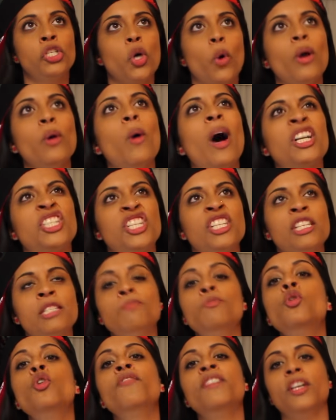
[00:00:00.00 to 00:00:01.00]
So we watching this
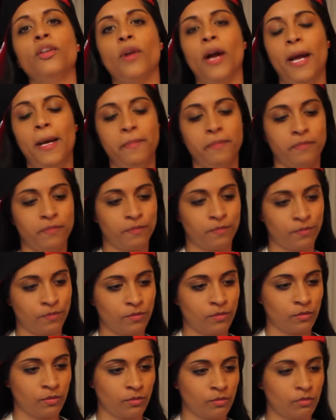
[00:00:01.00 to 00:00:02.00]
movie, right?
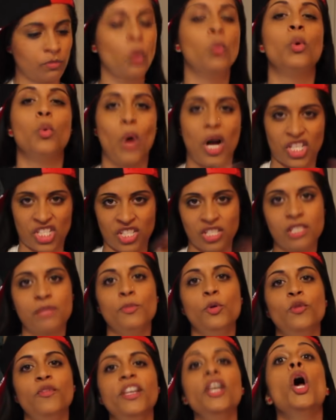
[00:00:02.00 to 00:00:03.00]
We watching this
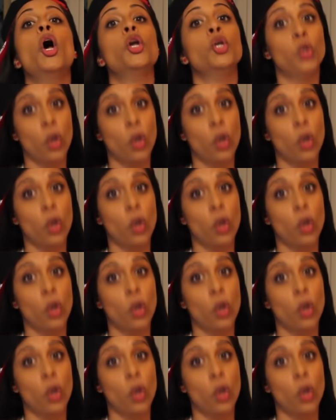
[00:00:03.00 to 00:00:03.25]
movie.